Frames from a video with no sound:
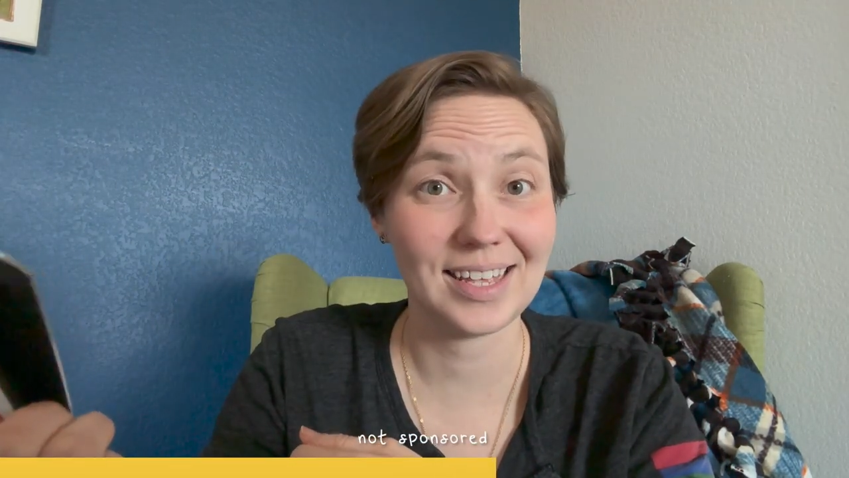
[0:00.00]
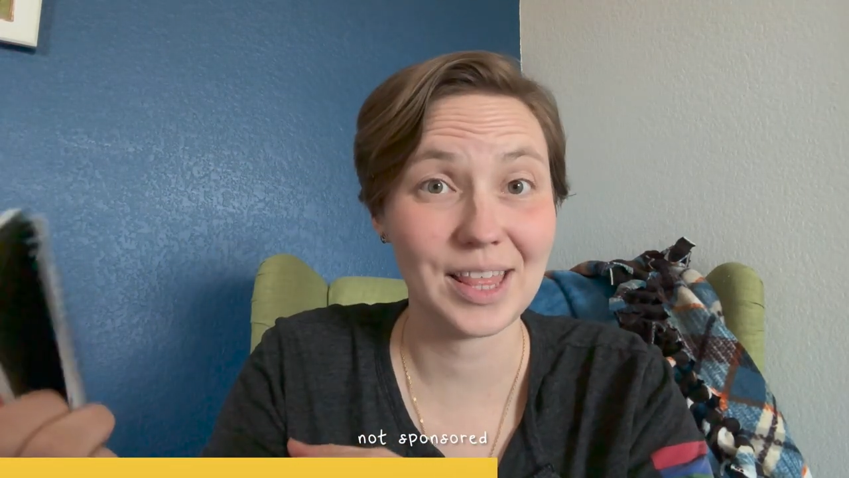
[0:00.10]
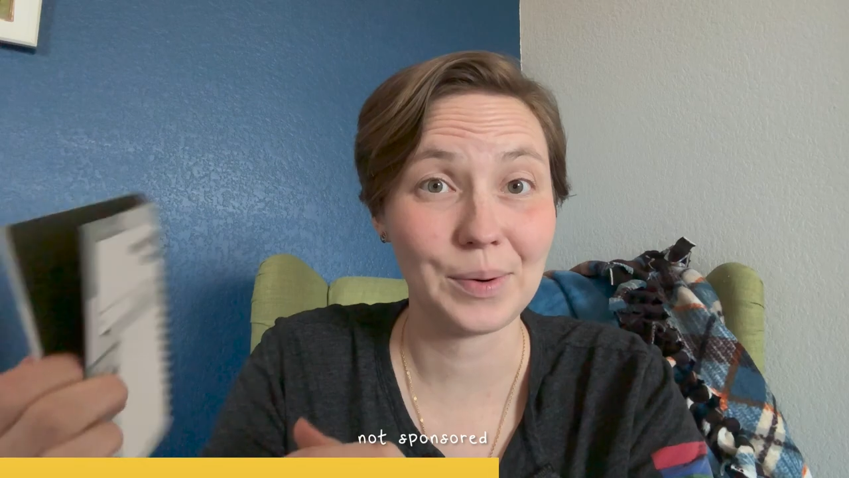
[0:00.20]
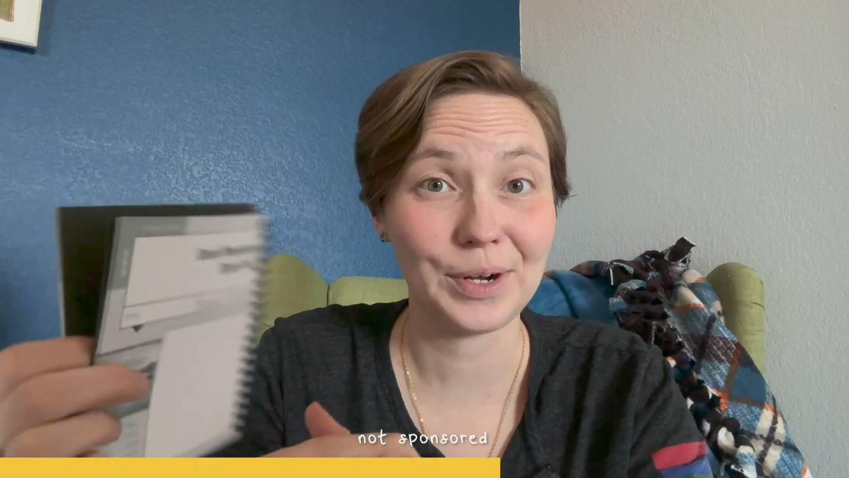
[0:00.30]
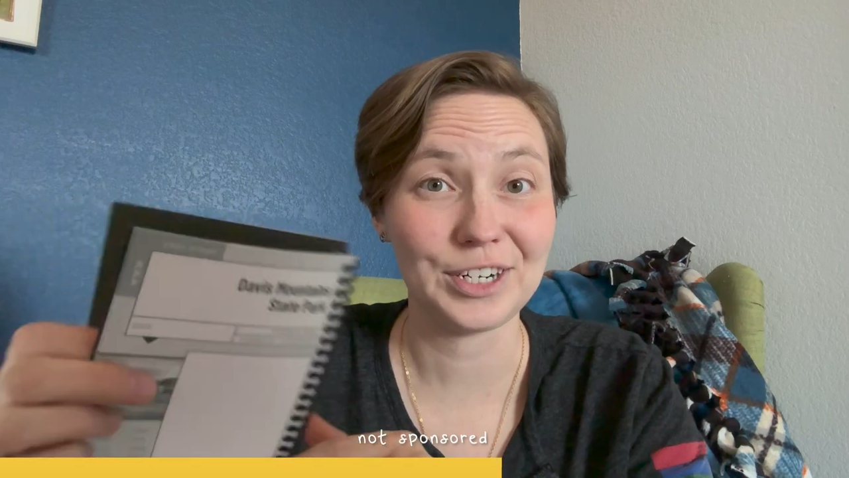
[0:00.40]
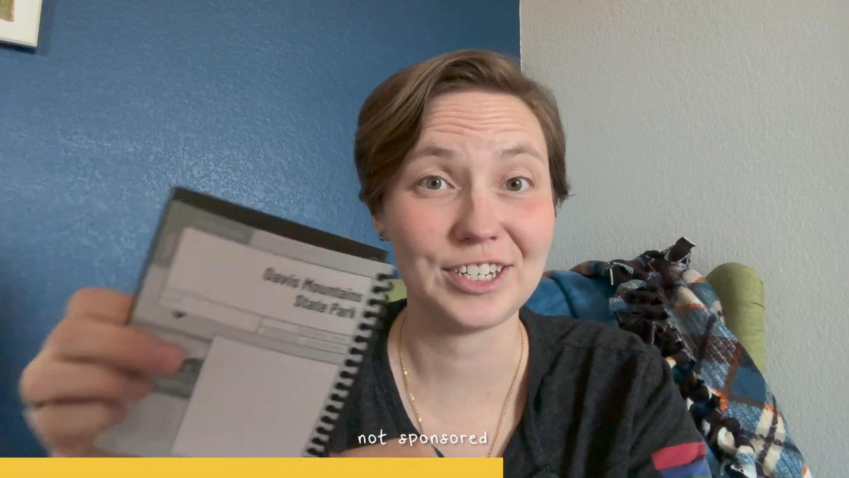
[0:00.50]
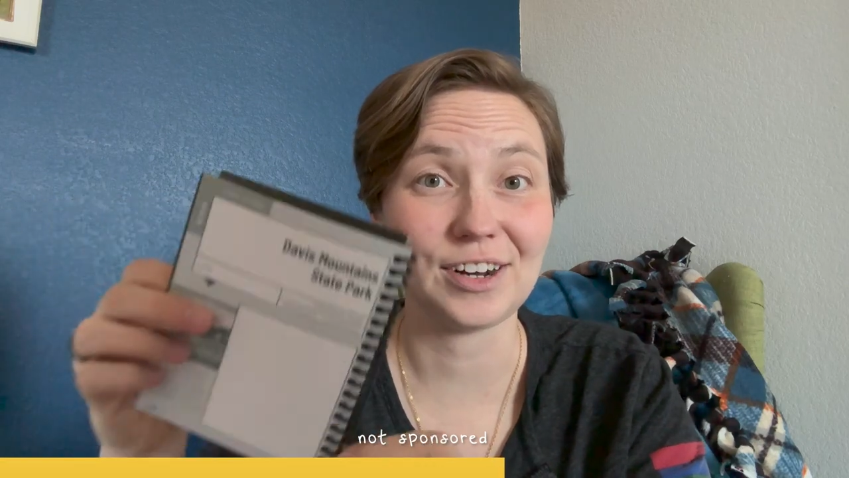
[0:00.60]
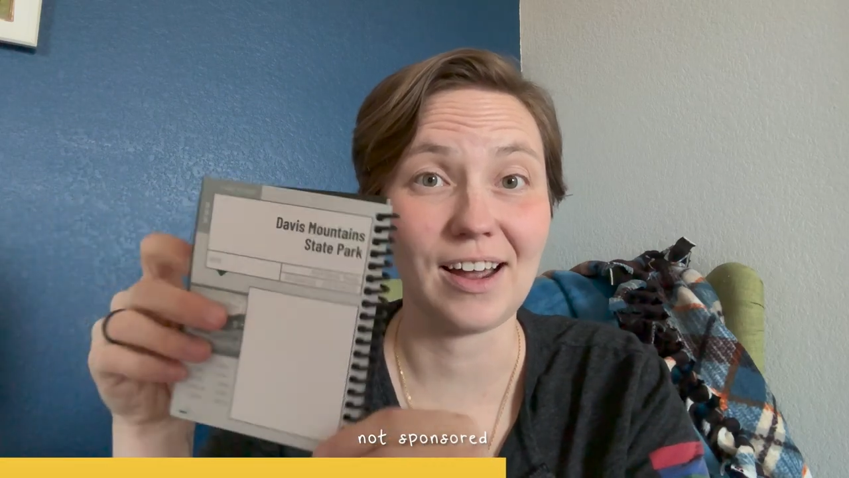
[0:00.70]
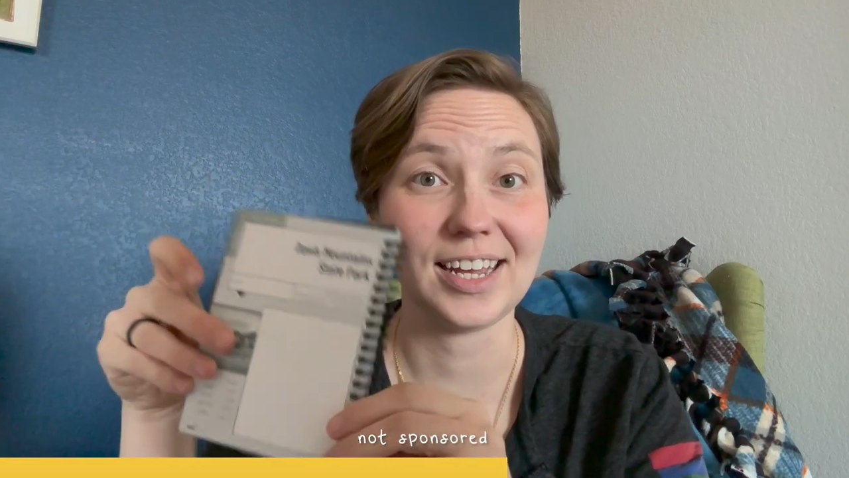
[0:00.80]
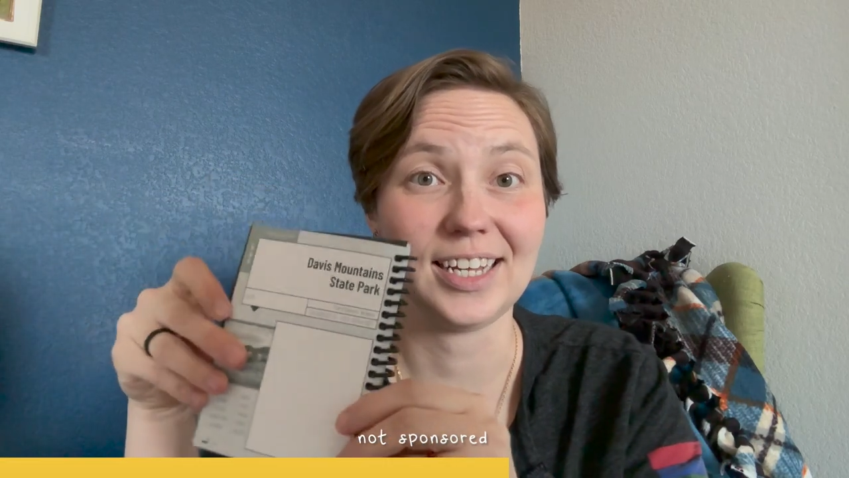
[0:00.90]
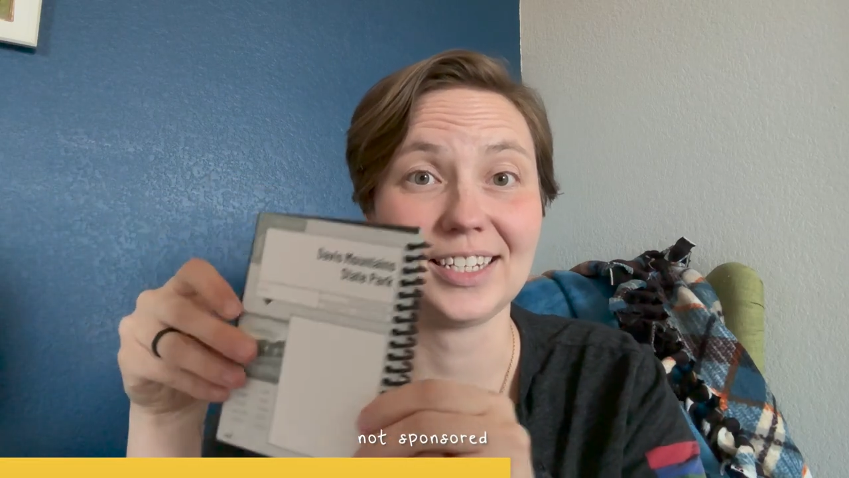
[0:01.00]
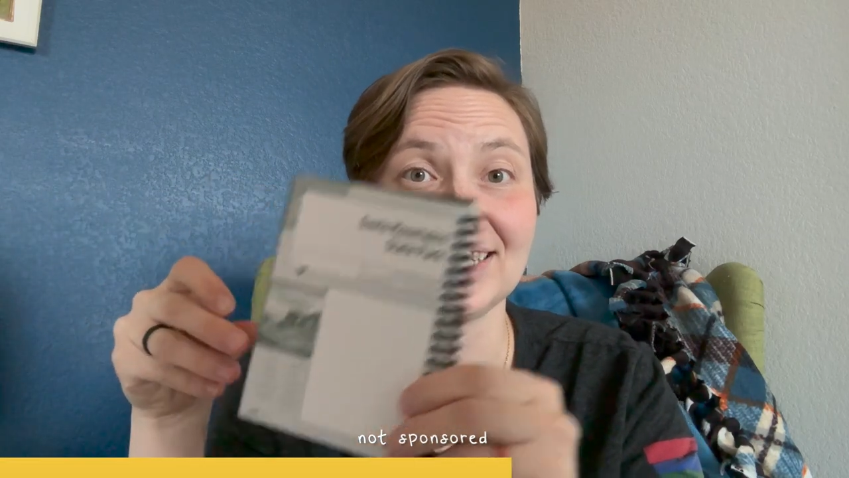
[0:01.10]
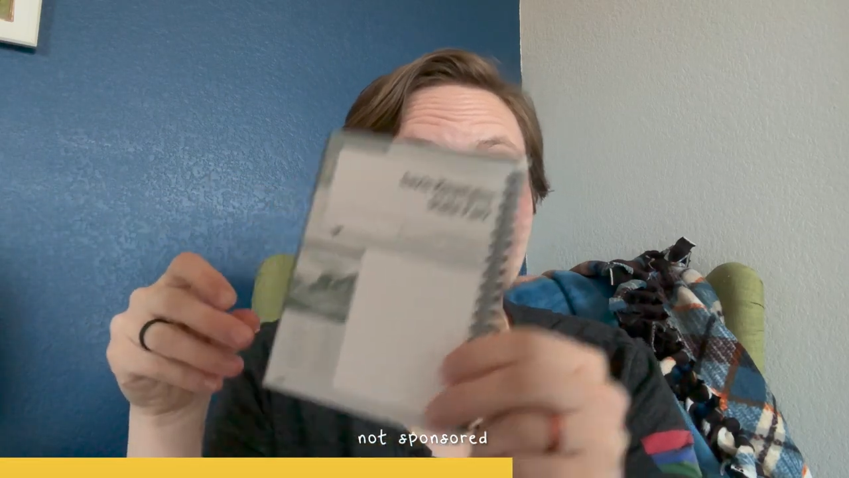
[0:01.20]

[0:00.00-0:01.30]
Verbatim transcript: They were in our stockings.